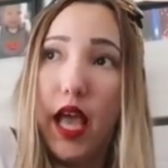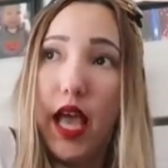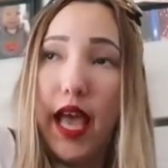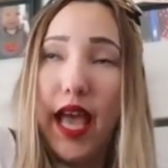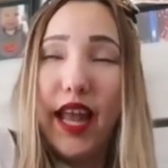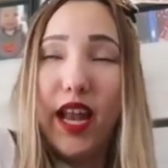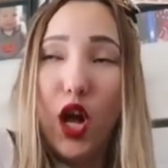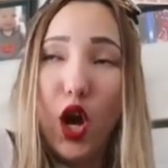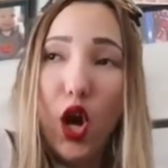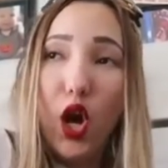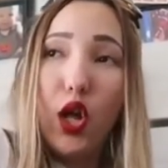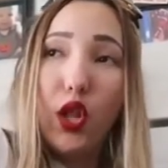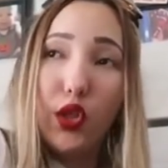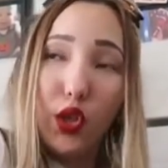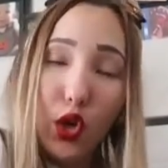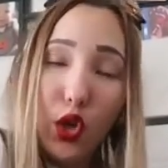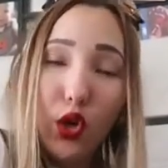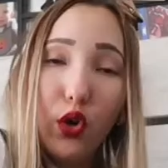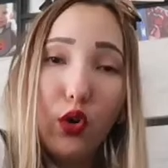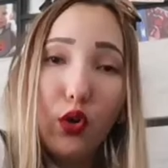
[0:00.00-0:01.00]
and
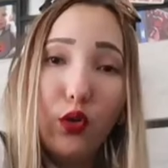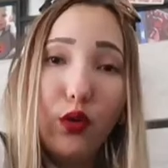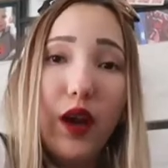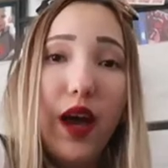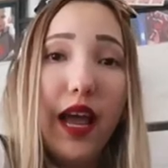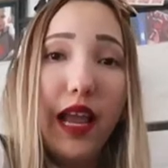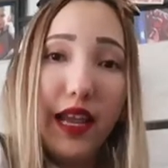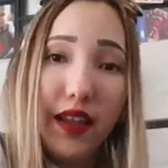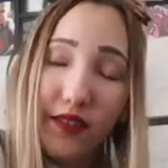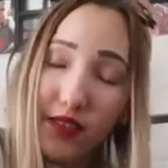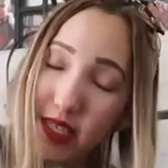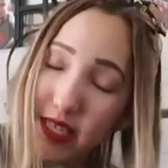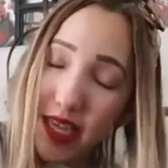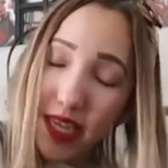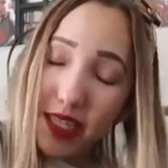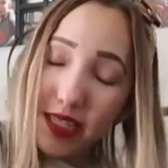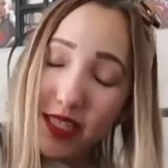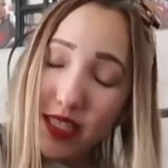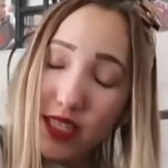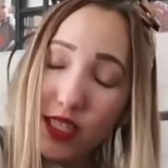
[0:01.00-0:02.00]
although I live in
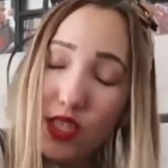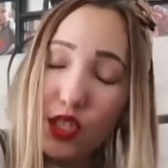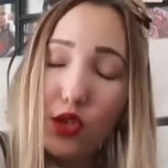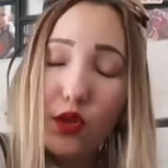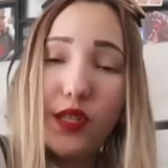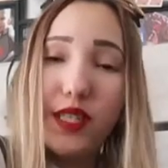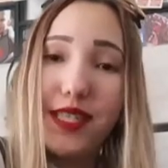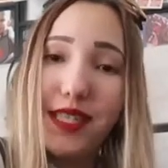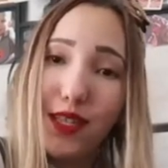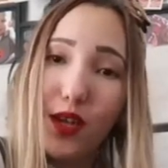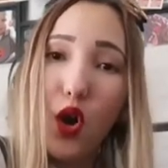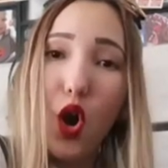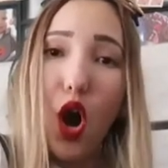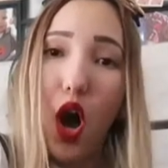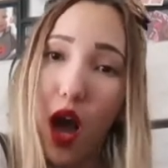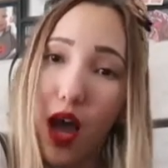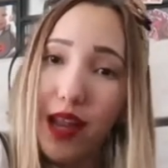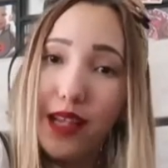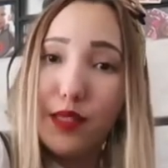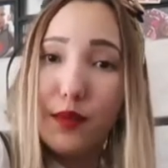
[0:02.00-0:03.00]
Texas, so it's still
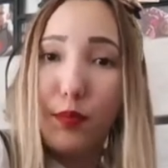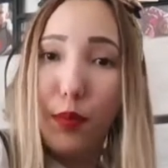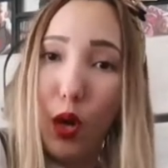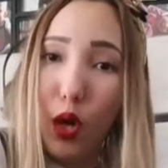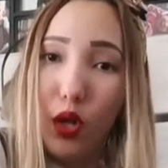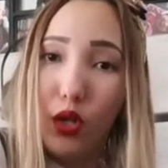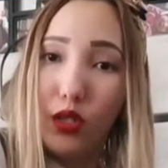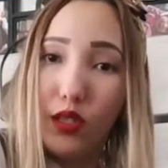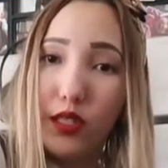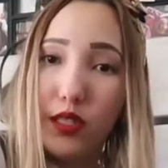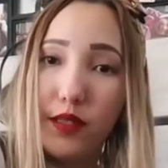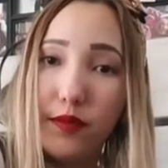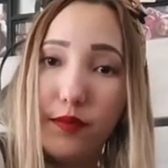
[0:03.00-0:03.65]
hot as balls,